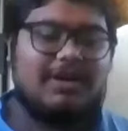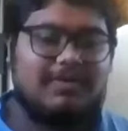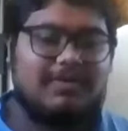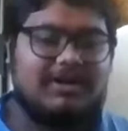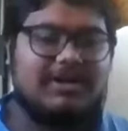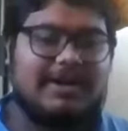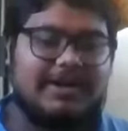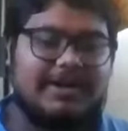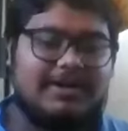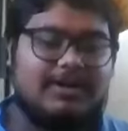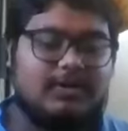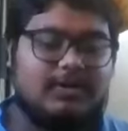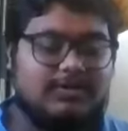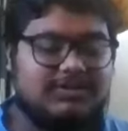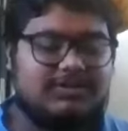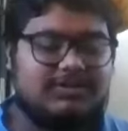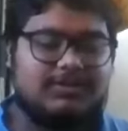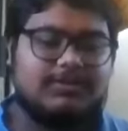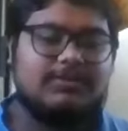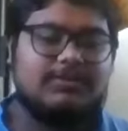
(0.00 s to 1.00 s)
will try it
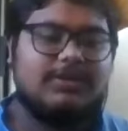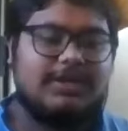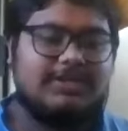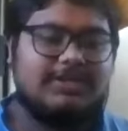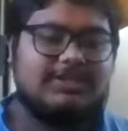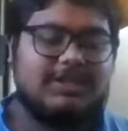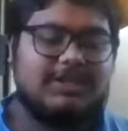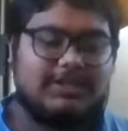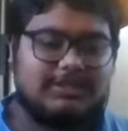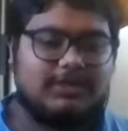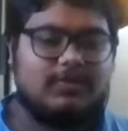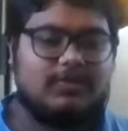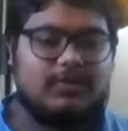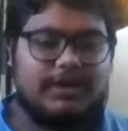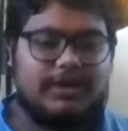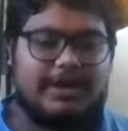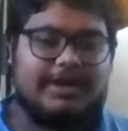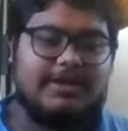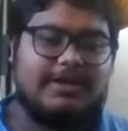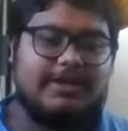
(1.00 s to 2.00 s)
out, sir. It's a
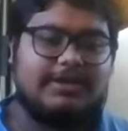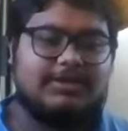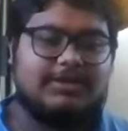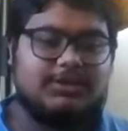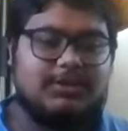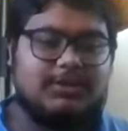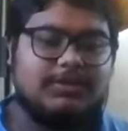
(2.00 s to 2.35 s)
good idea actually.